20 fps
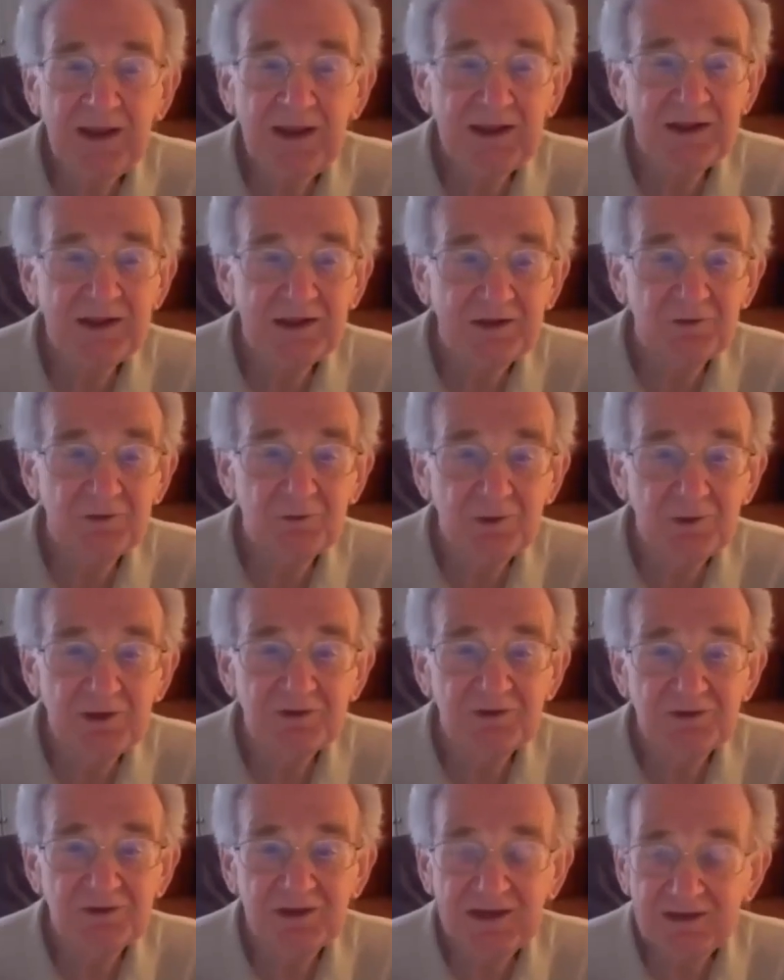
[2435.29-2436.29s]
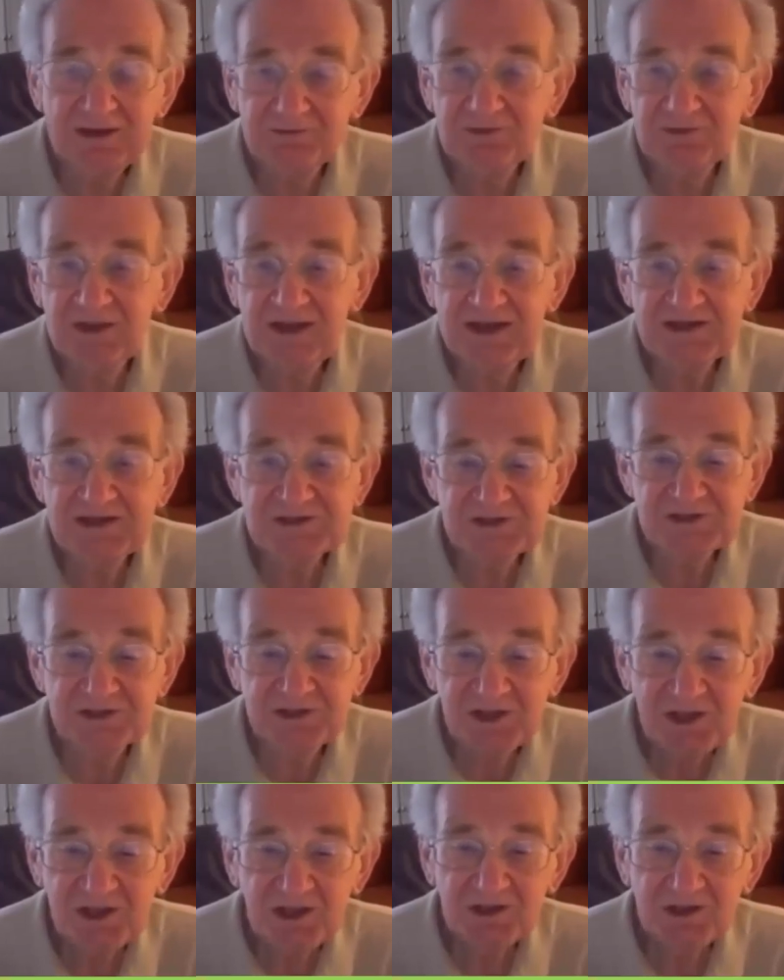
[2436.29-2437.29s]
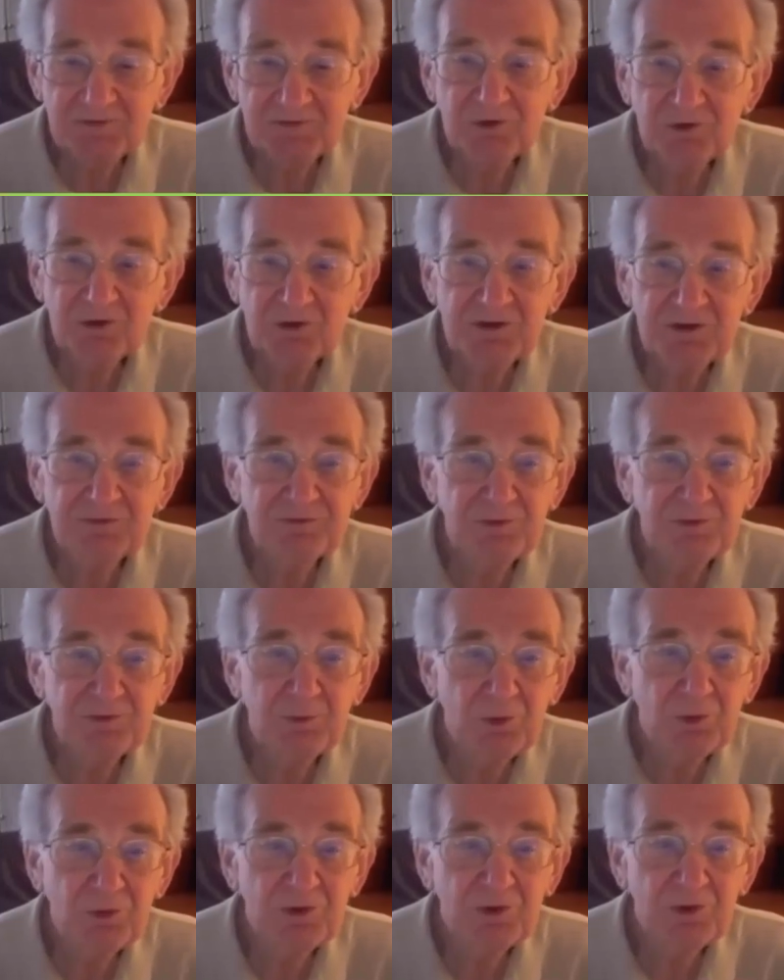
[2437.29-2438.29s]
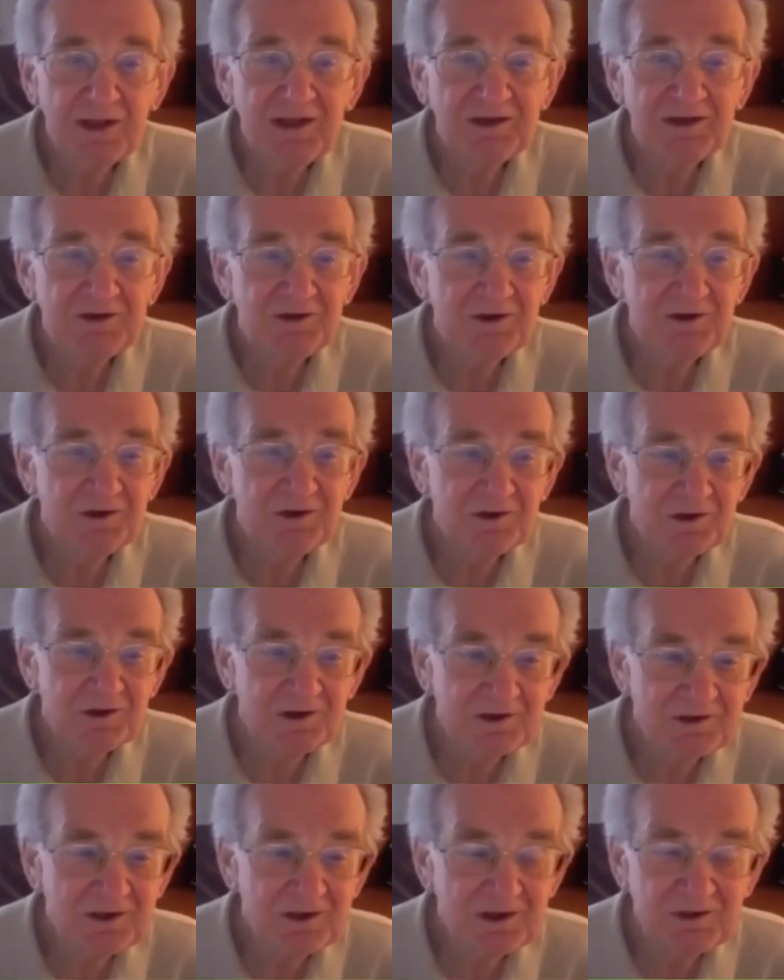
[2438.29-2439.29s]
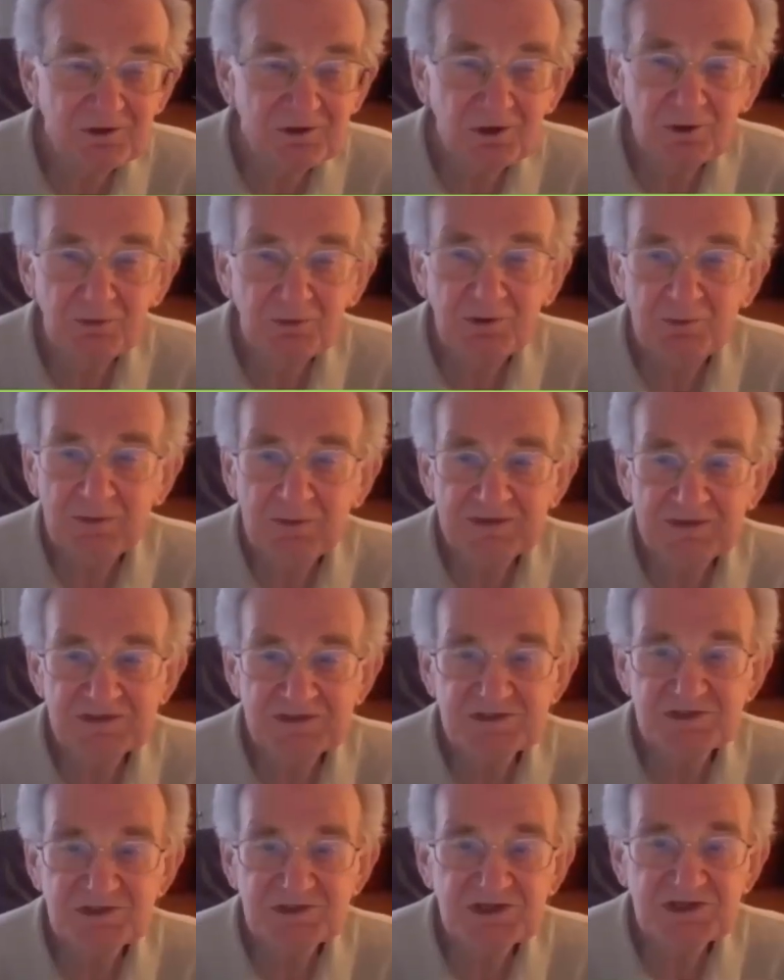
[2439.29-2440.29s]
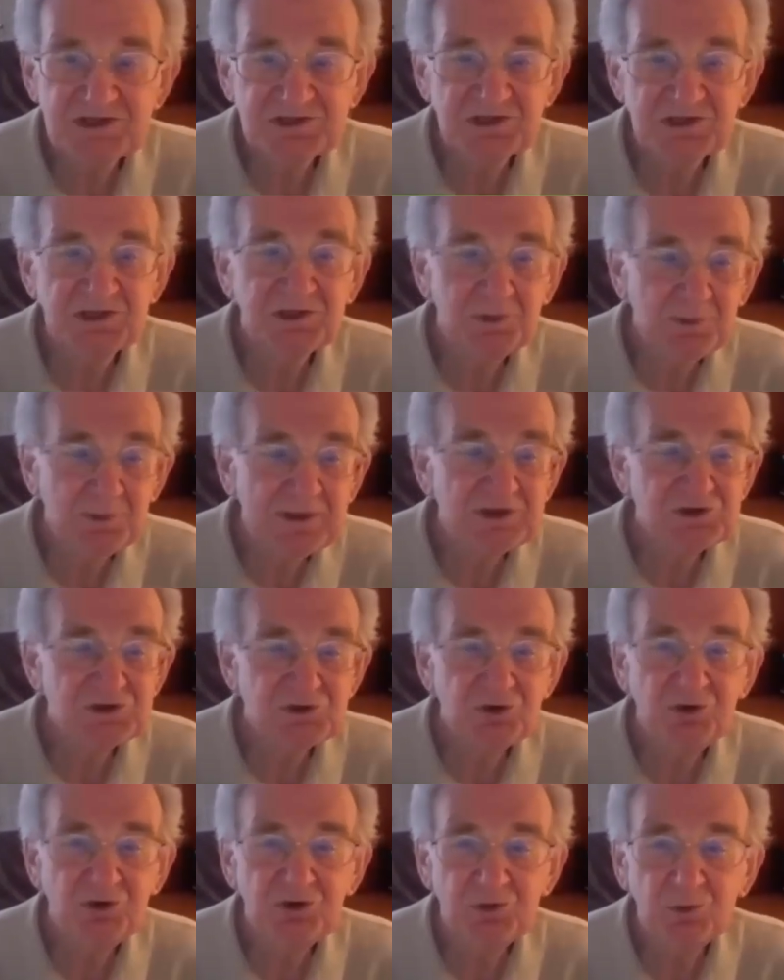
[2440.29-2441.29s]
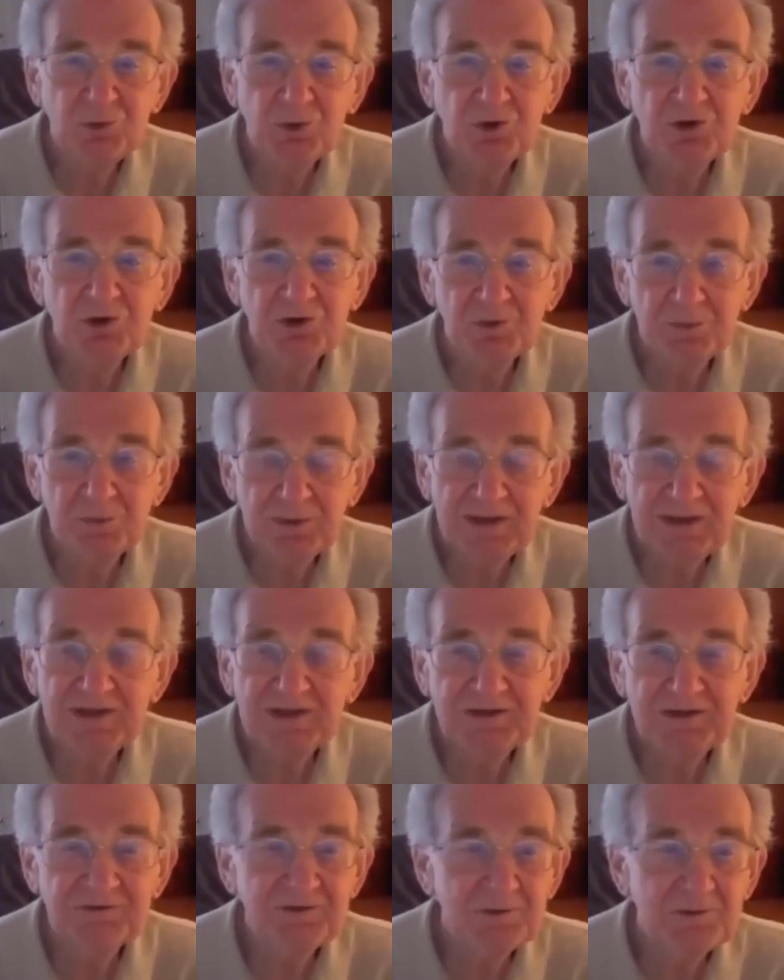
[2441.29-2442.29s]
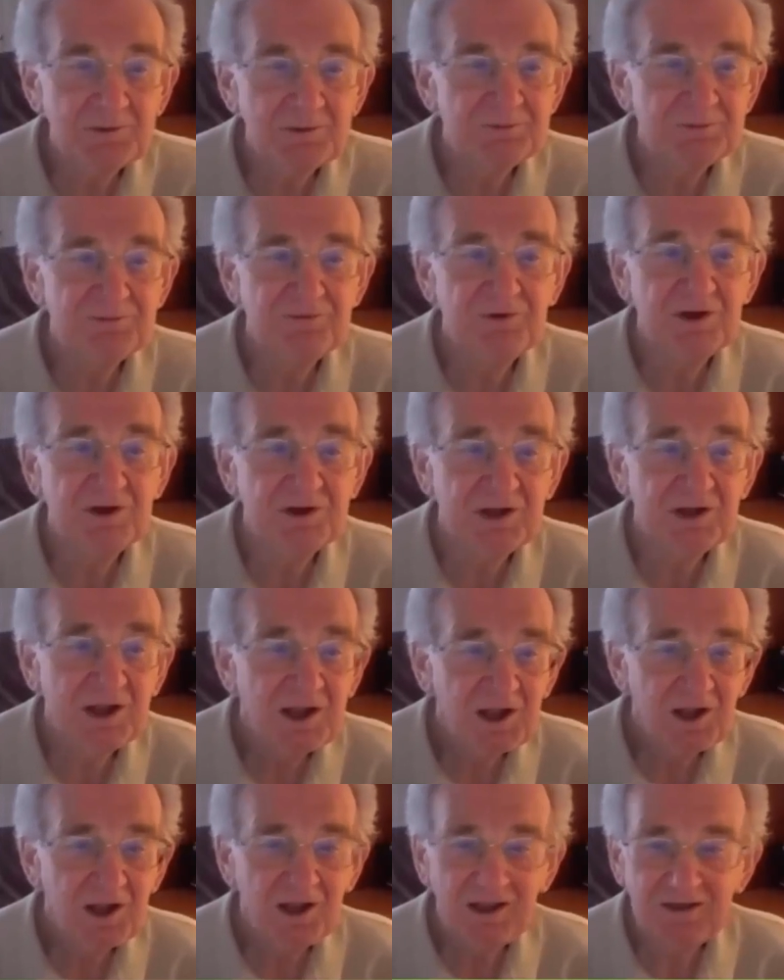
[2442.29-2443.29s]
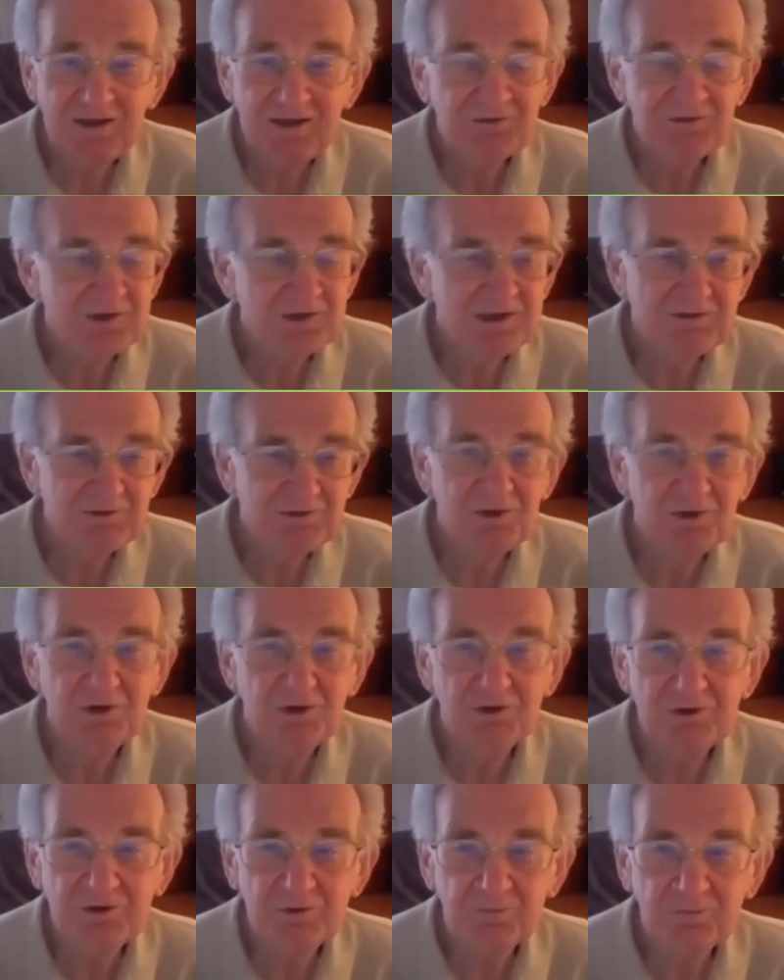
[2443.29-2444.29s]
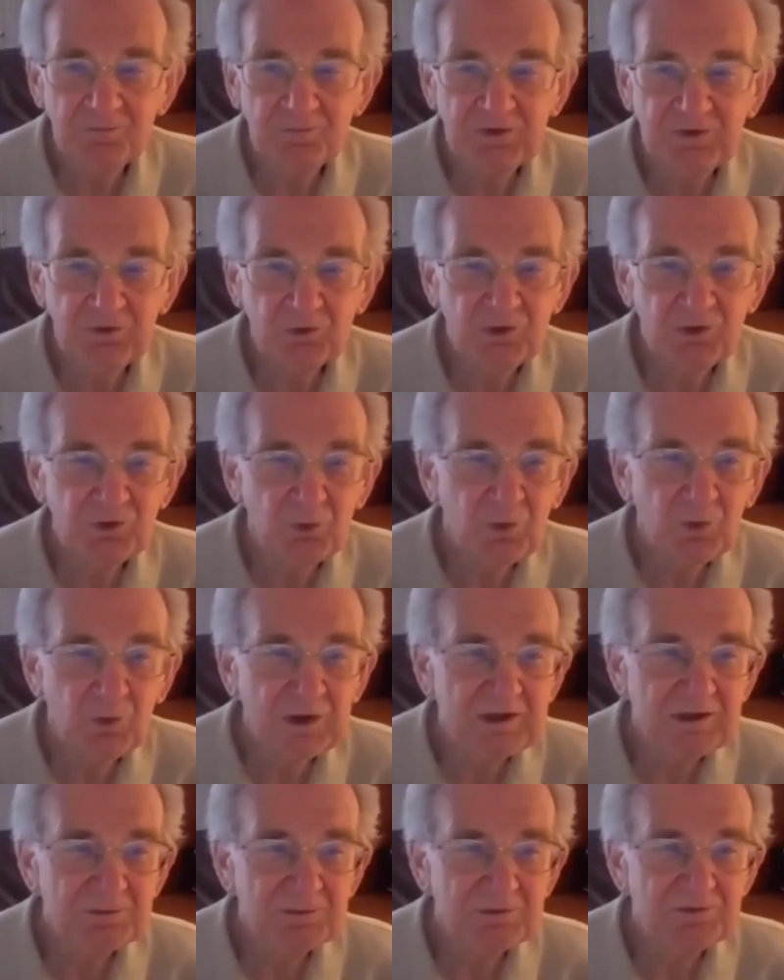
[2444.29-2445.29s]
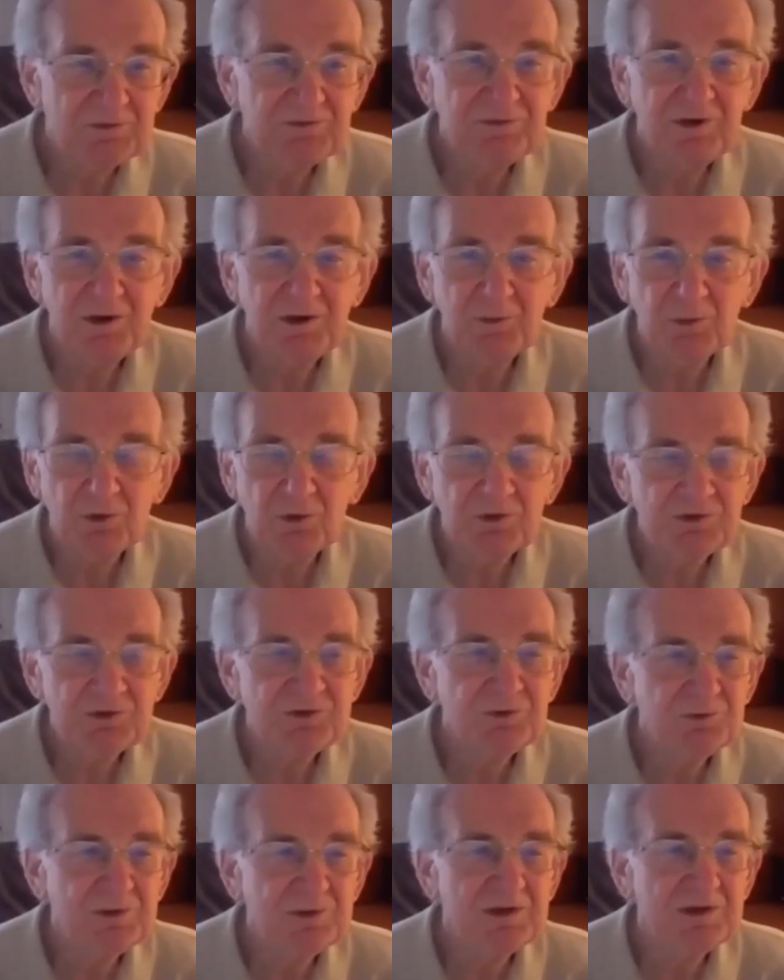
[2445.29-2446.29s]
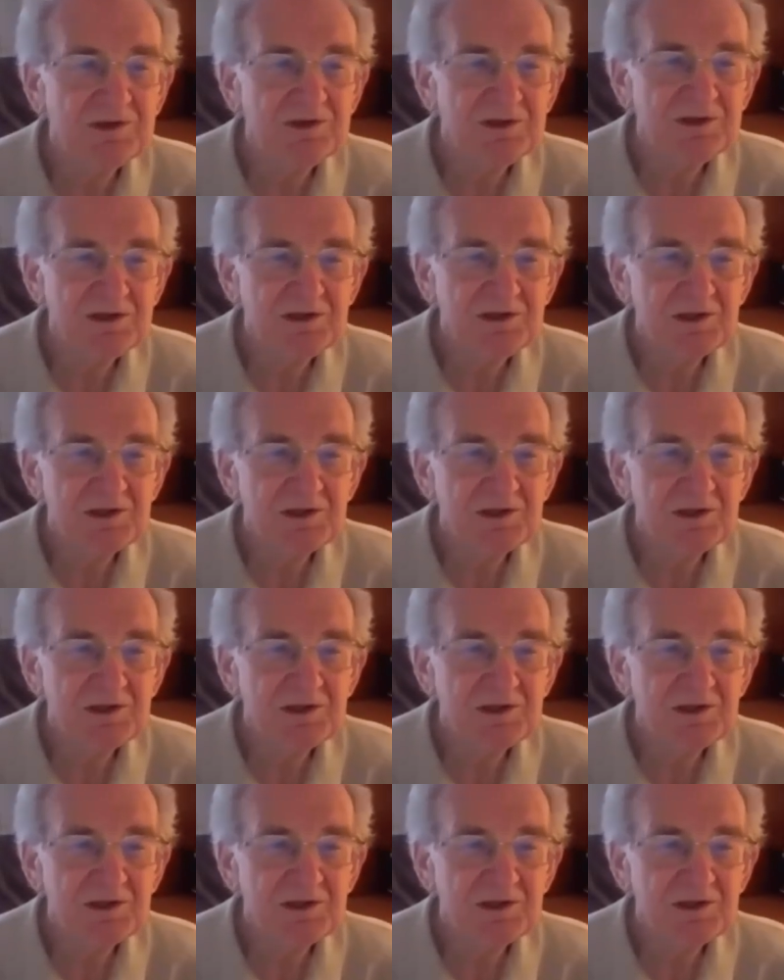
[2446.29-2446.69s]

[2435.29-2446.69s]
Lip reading: And rather than have the hassle of looking for more later, I normally make a suggestion that you make sure you order plenty of them up front, even though you're going to wind up with far more than you really need.